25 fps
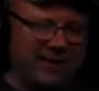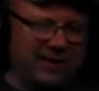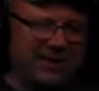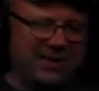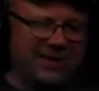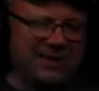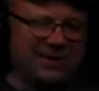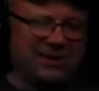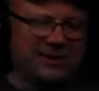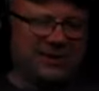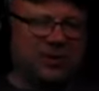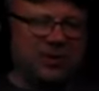
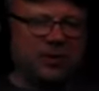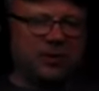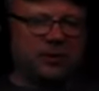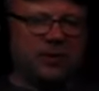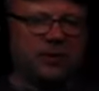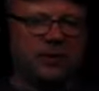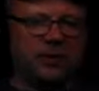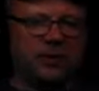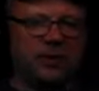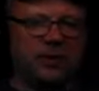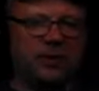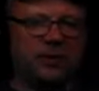solve
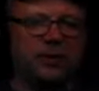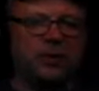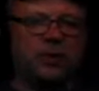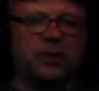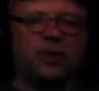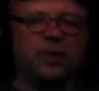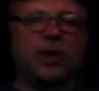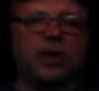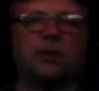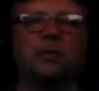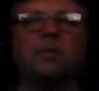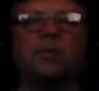it in
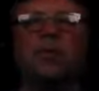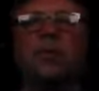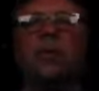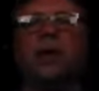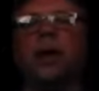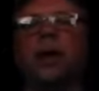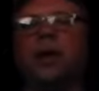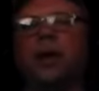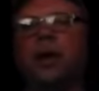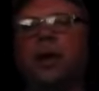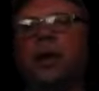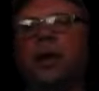one
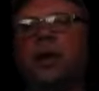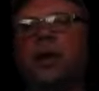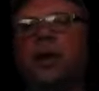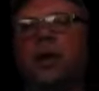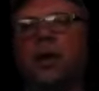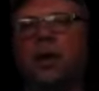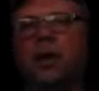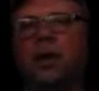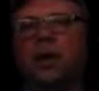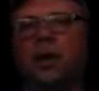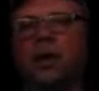way,